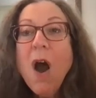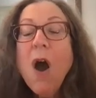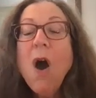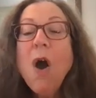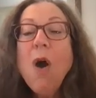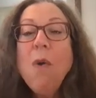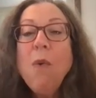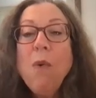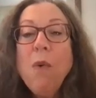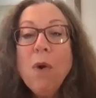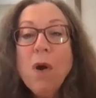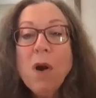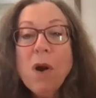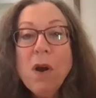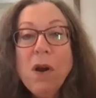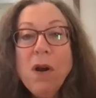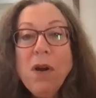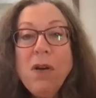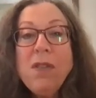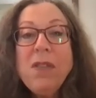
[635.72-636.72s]

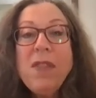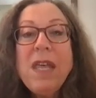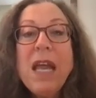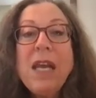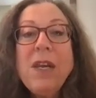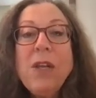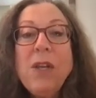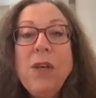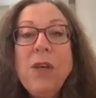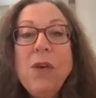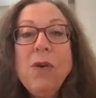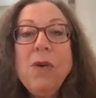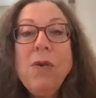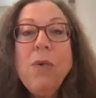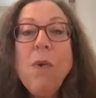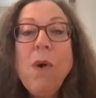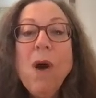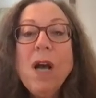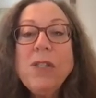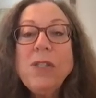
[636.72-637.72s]
that you
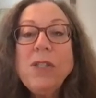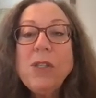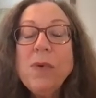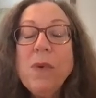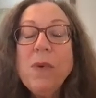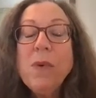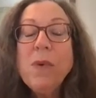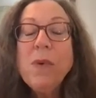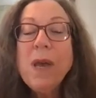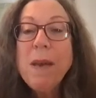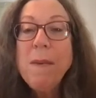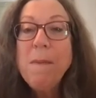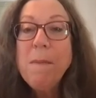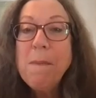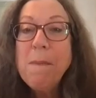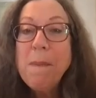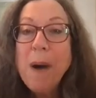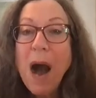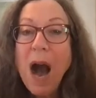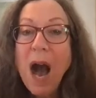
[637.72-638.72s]
want to
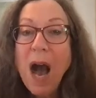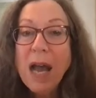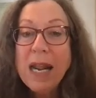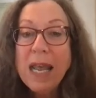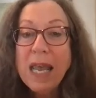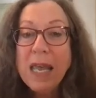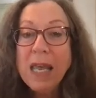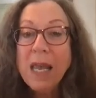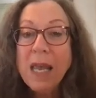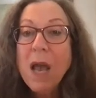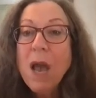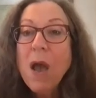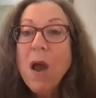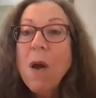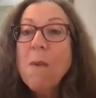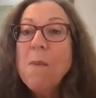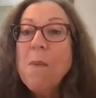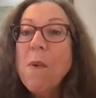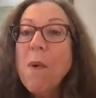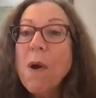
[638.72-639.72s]
embody
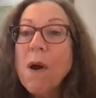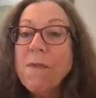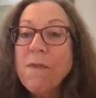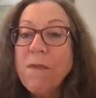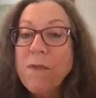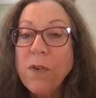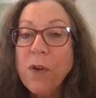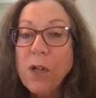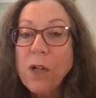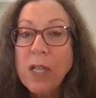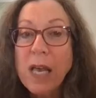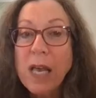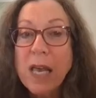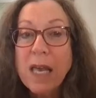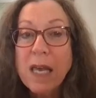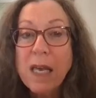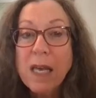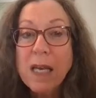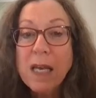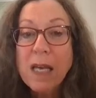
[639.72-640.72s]
more
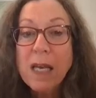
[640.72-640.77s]
fully,